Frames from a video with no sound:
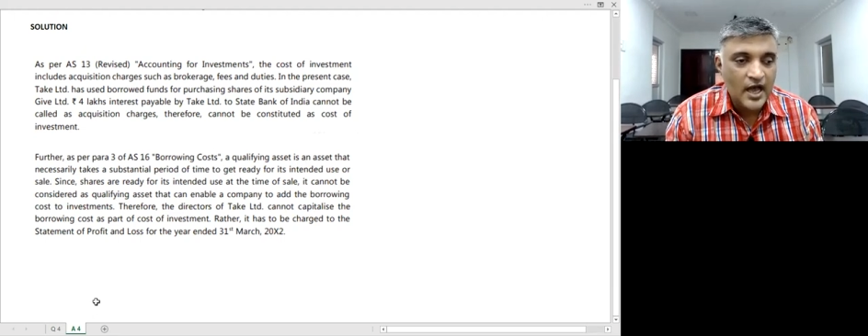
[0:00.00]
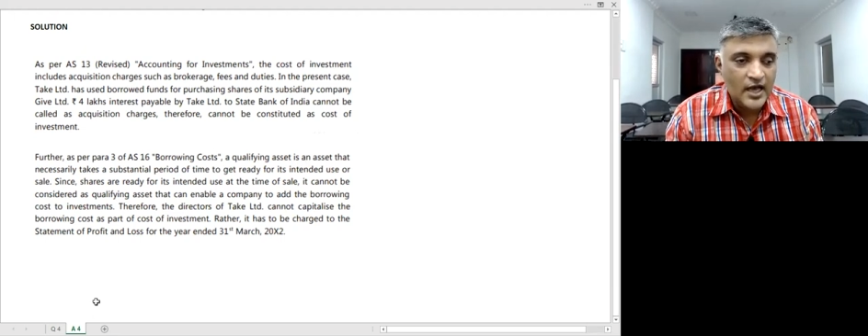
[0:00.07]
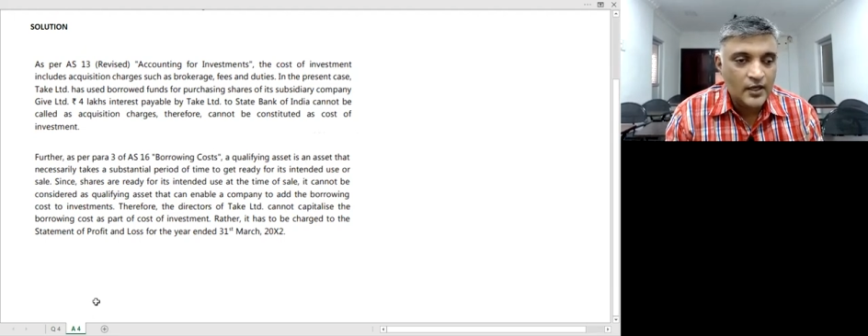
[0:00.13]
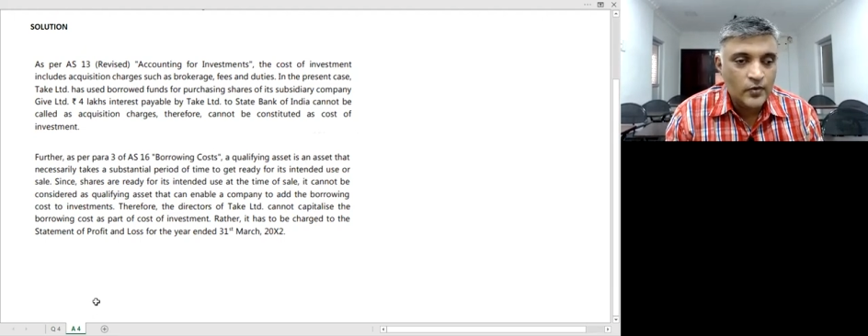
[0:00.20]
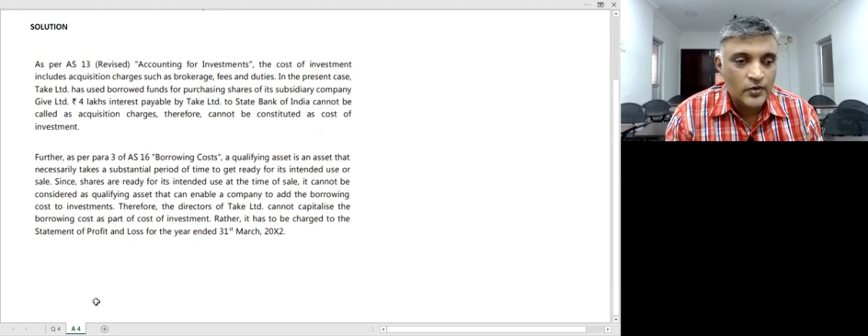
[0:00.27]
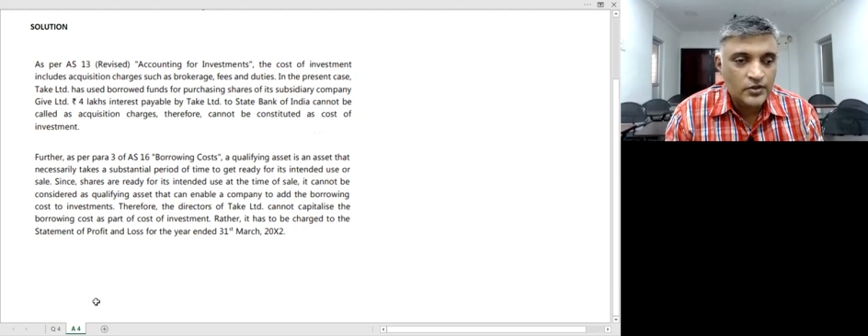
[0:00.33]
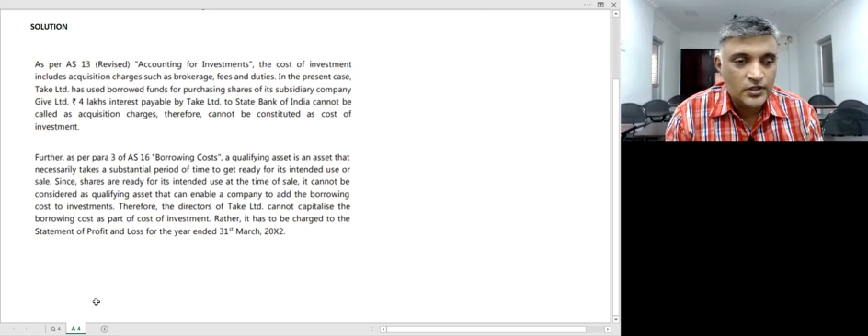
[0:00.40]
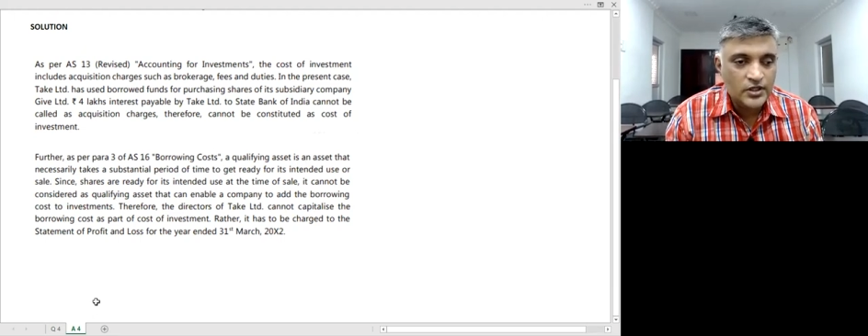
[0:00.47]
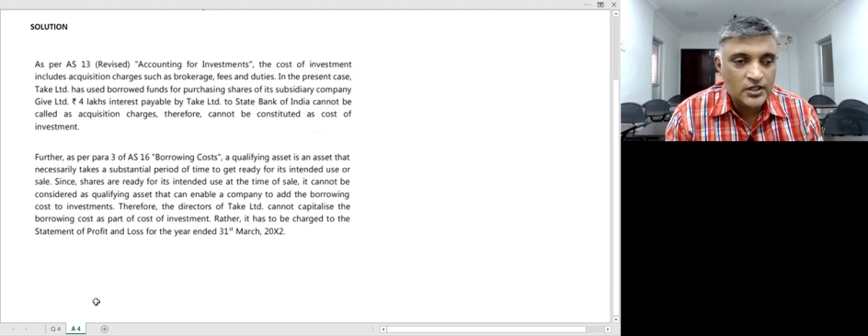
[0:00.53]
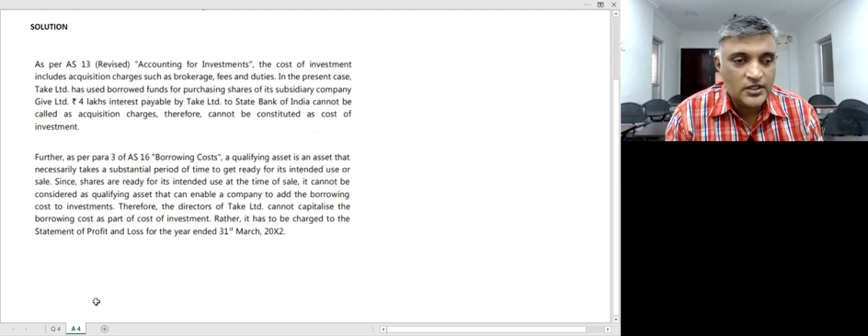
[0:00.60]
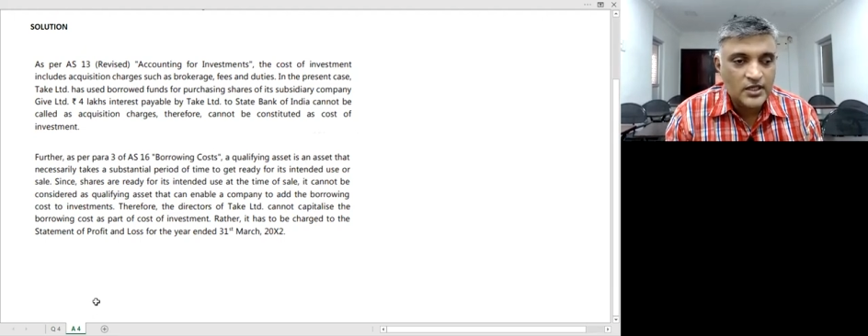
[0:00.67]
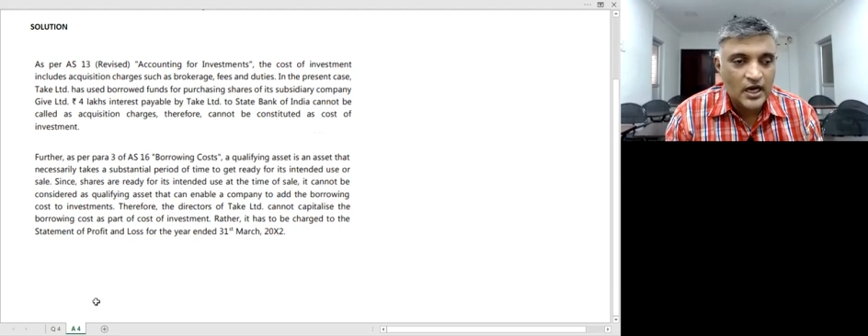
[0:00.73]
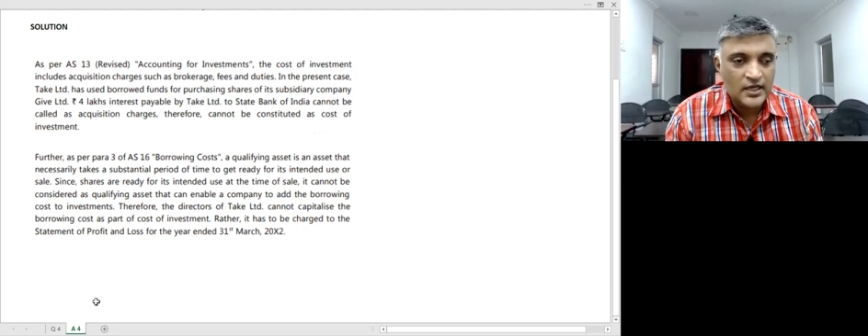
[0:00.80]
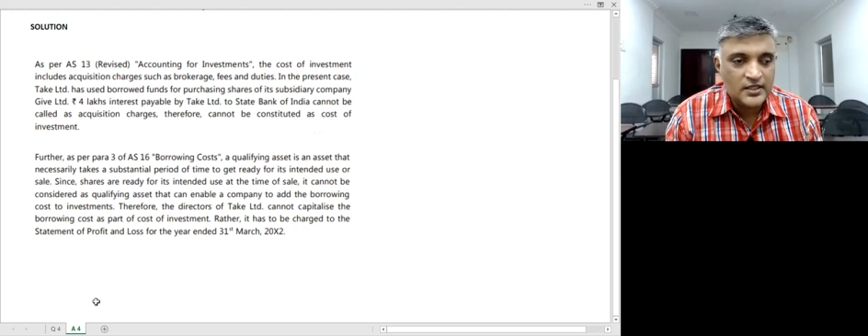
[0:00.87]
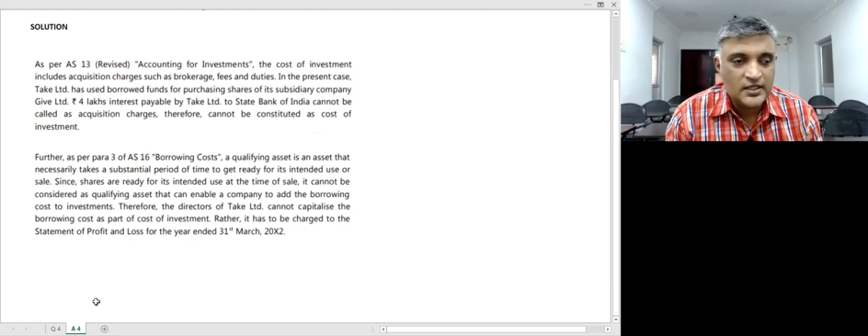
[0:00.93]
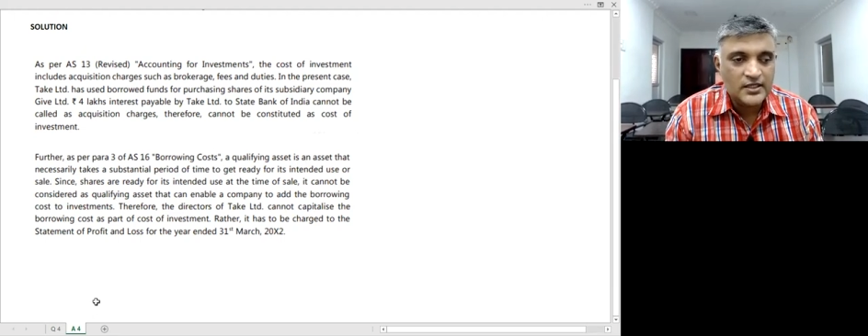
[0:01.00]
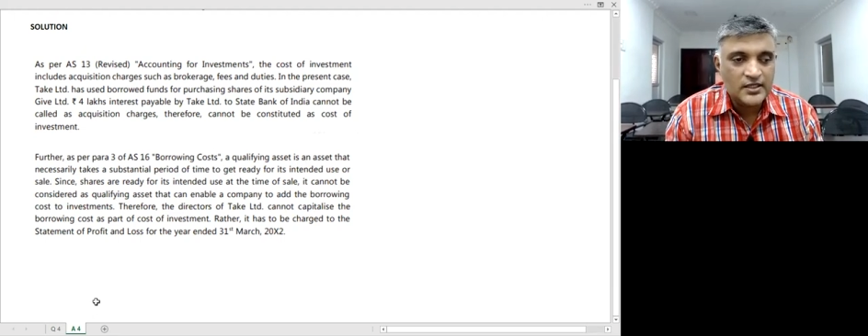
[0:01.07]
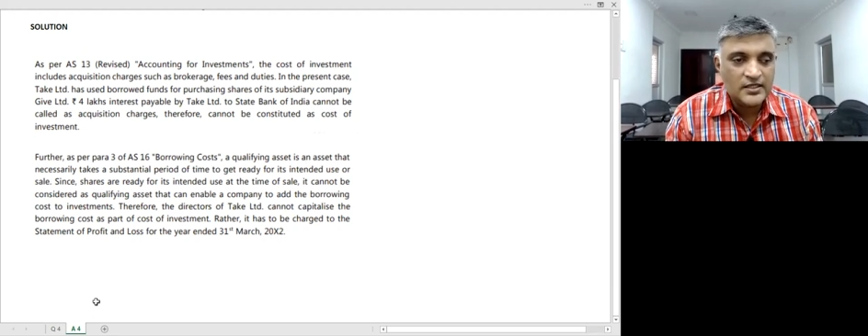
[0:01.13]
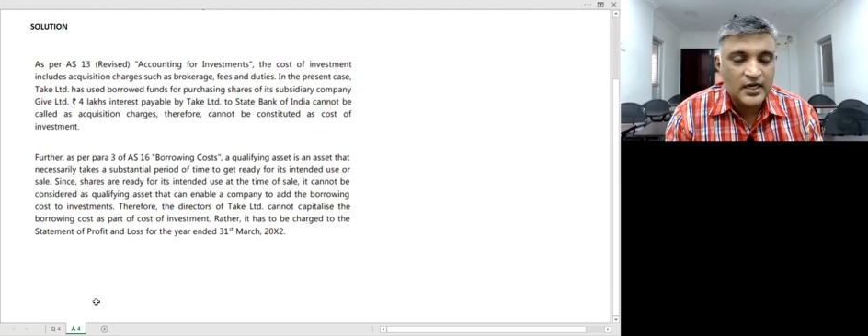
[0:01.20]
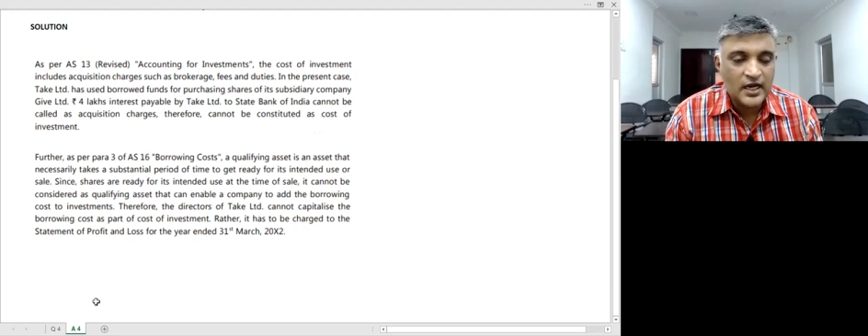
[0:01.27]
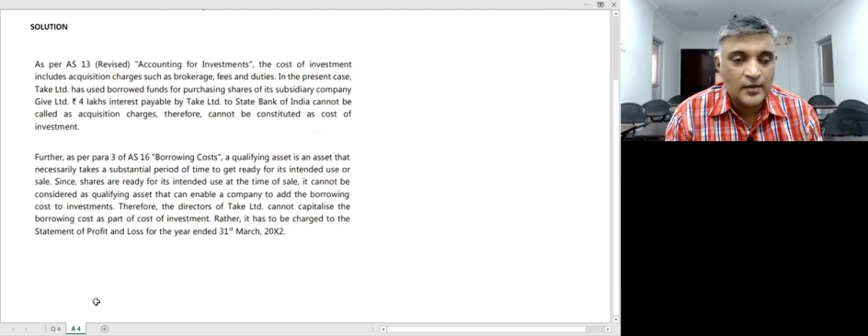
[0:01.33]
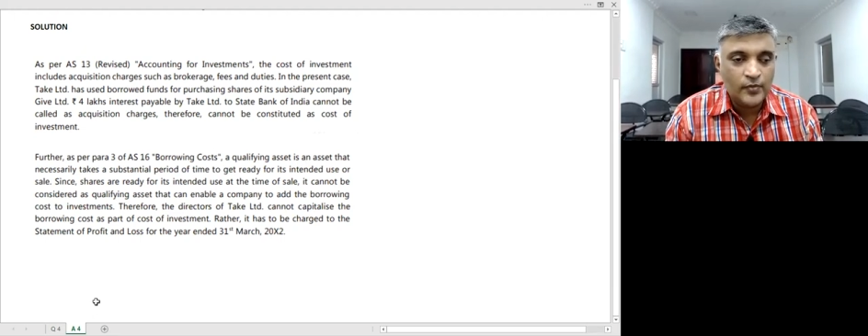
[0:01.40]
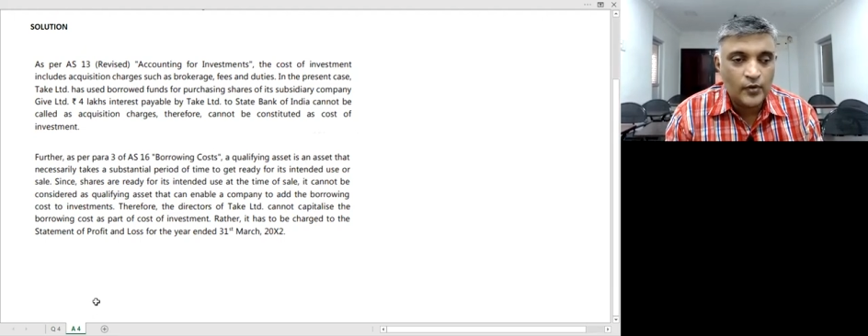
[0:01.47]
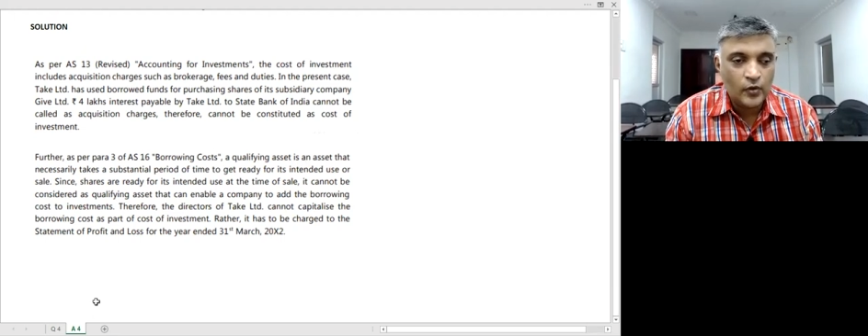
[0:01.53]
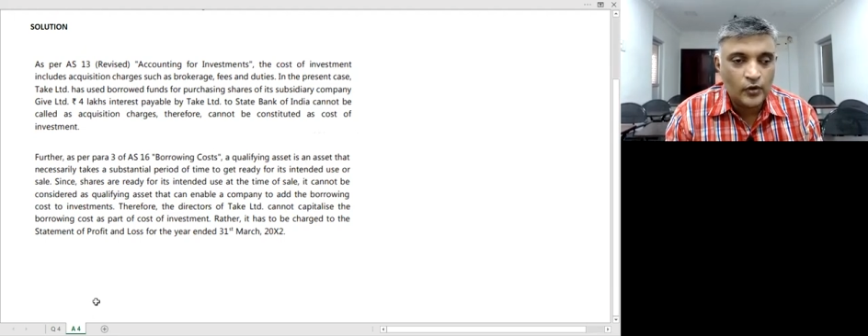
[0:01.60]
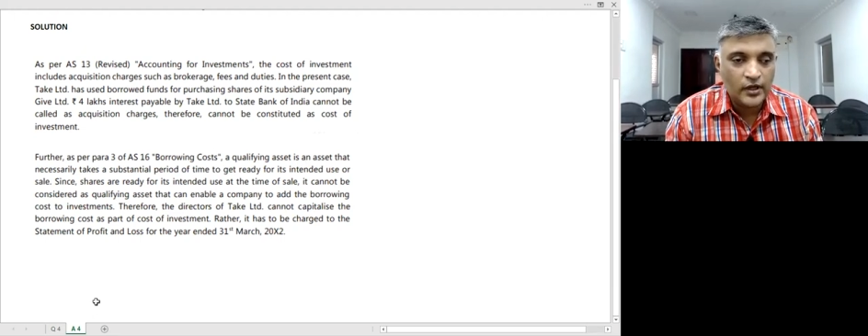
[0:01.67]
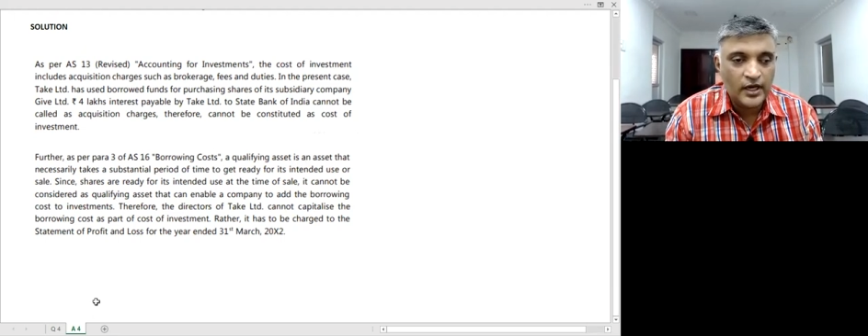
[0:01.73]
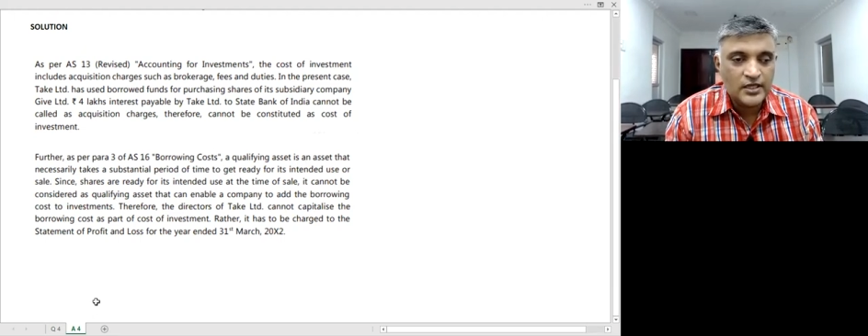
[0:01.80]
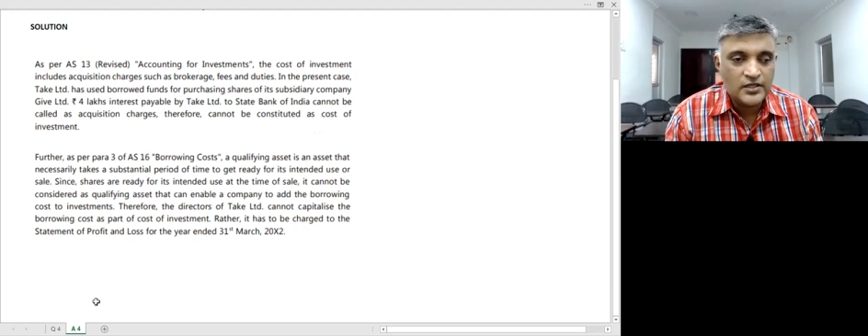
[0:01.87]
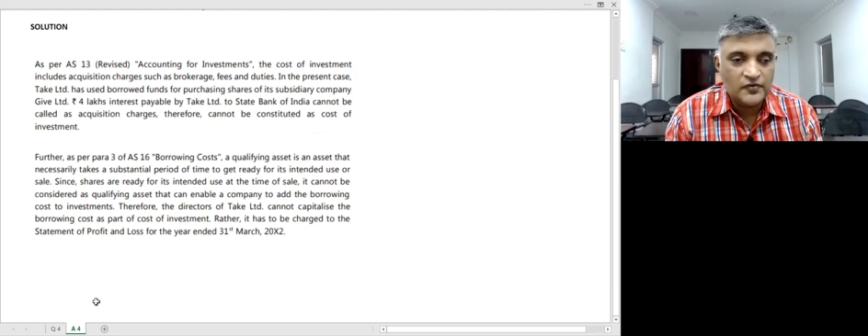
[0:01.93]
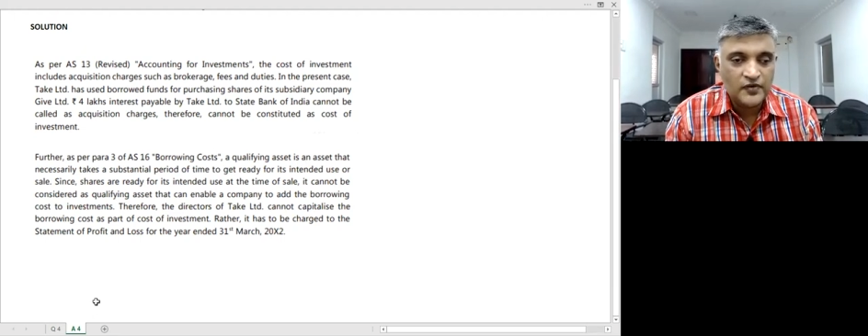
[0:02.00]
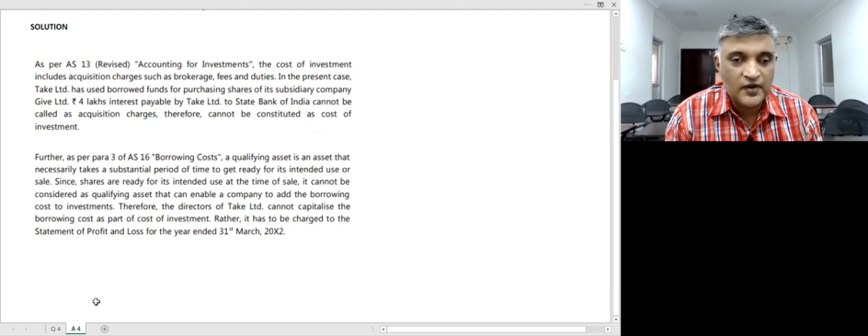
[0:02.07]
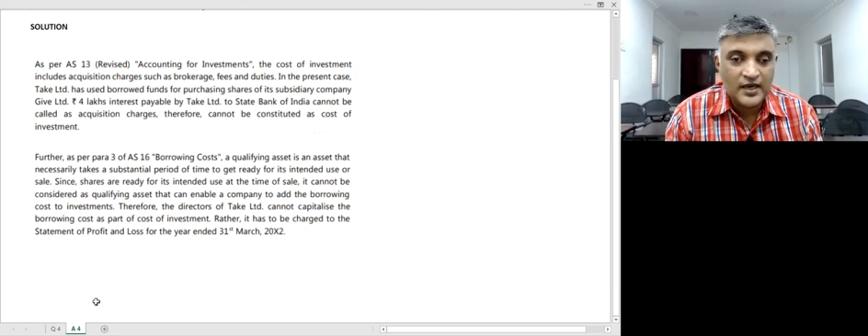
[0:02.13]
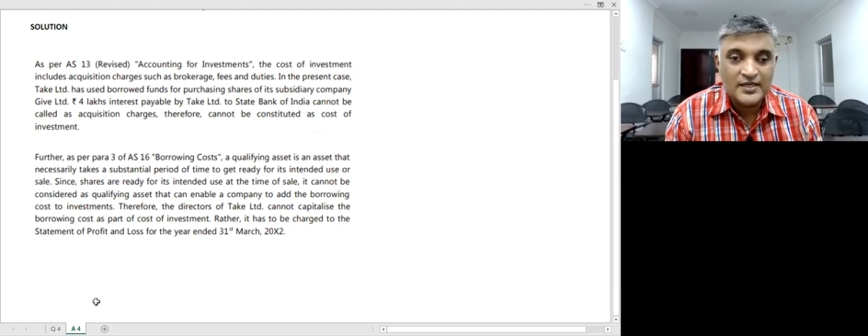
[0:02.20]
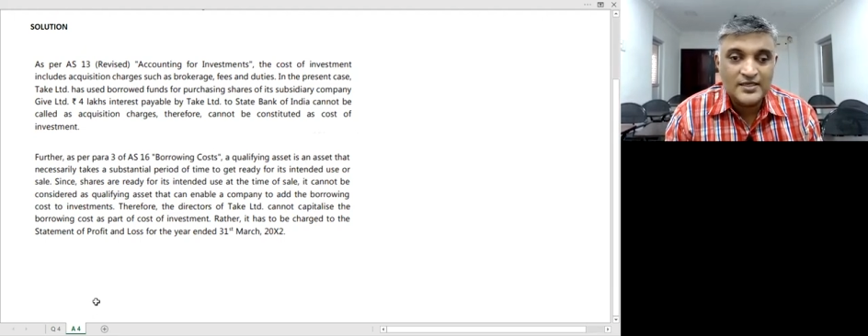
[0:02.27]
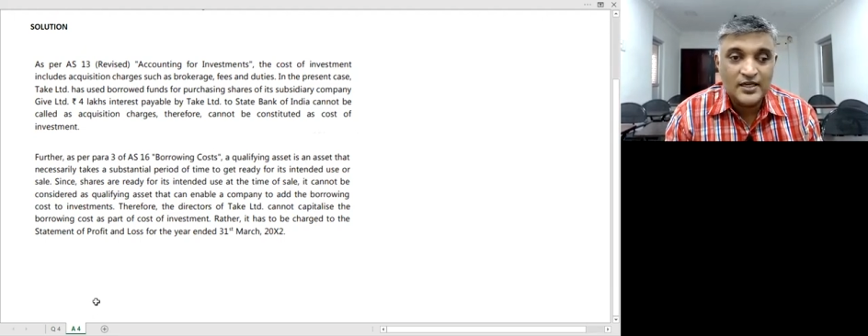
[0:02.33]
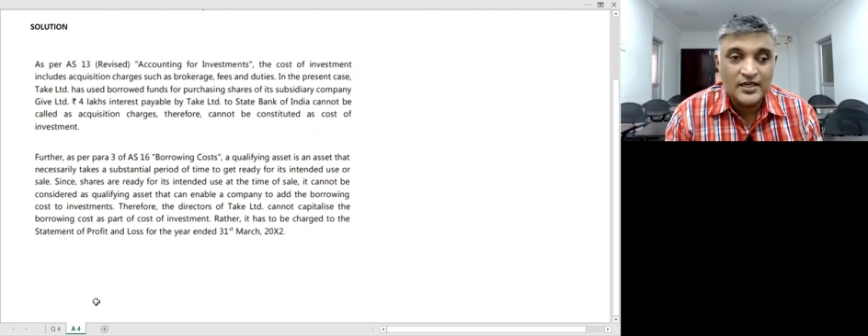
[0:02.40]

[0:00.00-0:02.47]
acquisition charges like brokerage fees